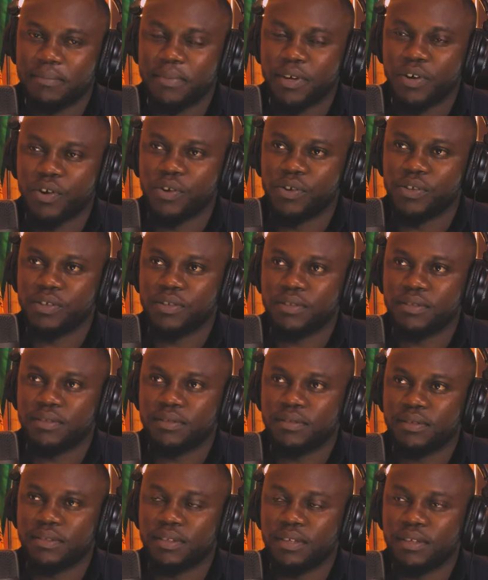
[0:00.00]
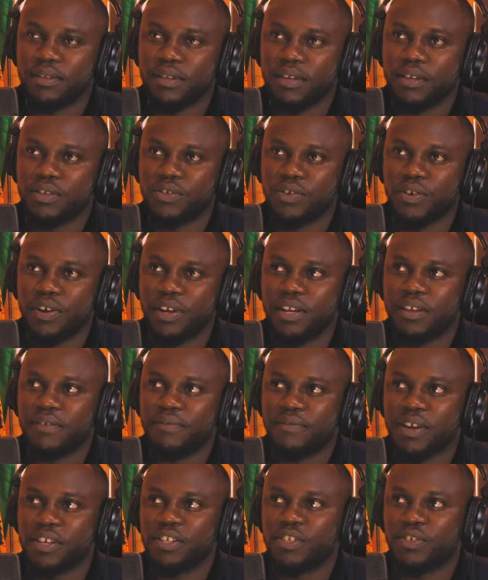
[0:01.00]
Yeah, because there's already
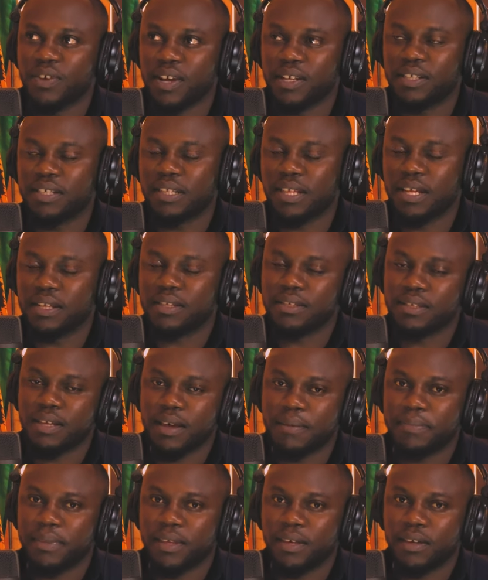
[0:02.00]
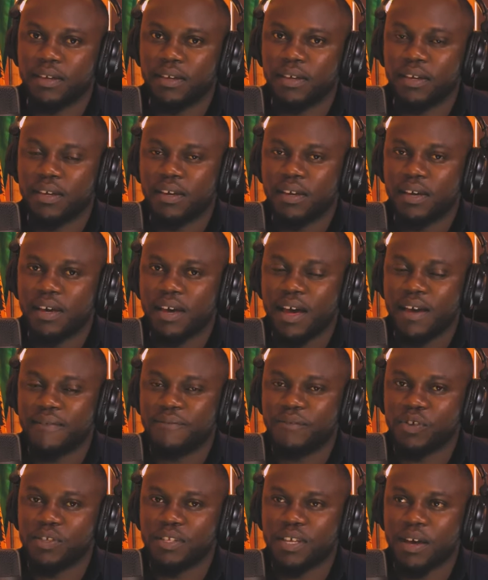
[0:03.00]
infrastructure that is up there.
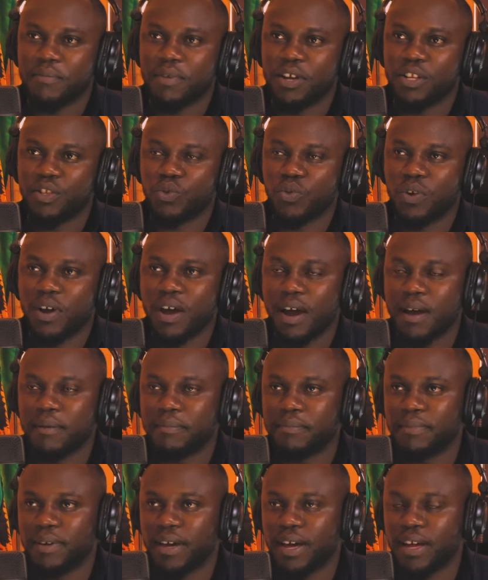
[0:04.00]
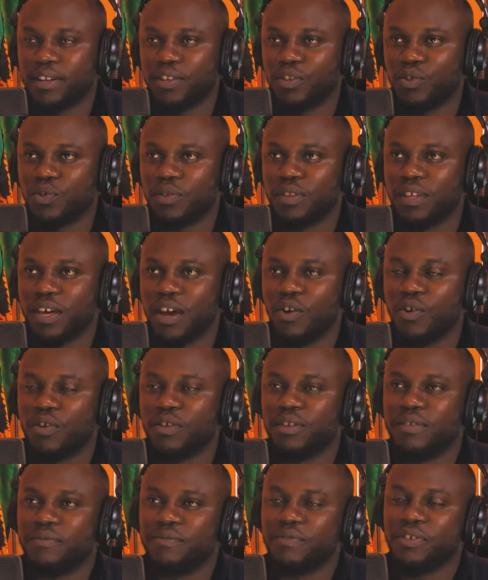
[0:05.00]
And for someone to come and do their
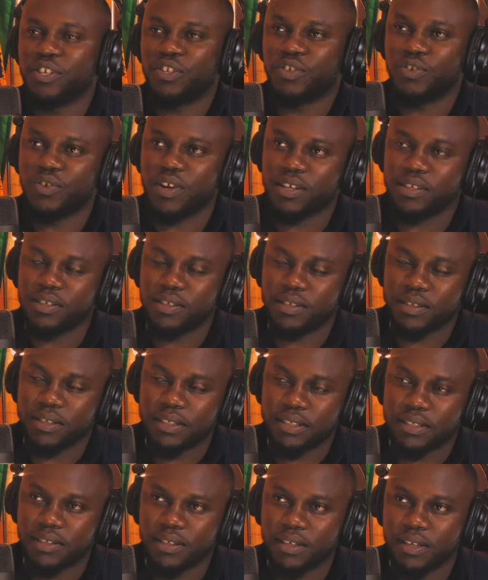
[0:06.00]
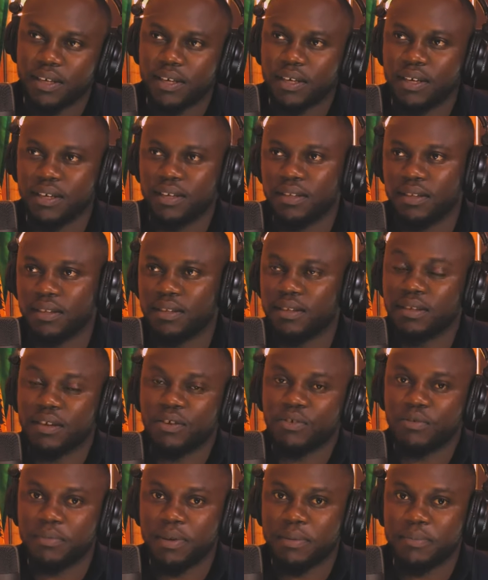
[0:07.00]
own infrastructure,
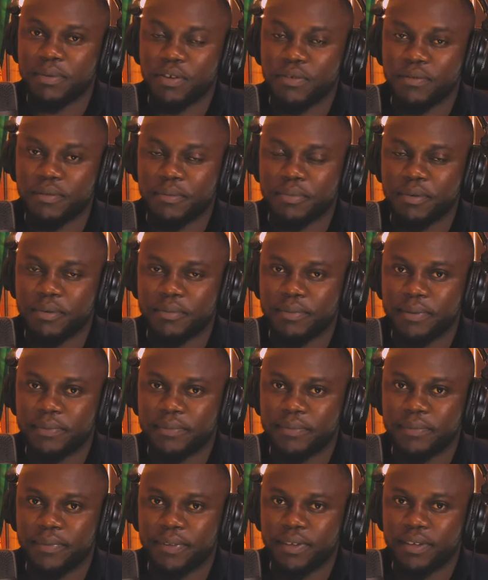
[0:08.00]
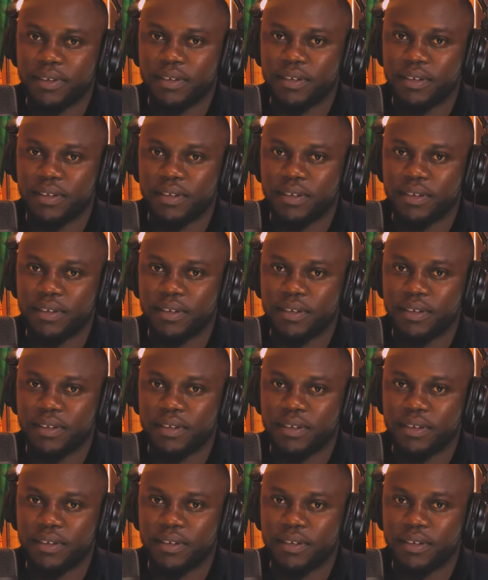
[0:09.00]
there could be a bit of a problem.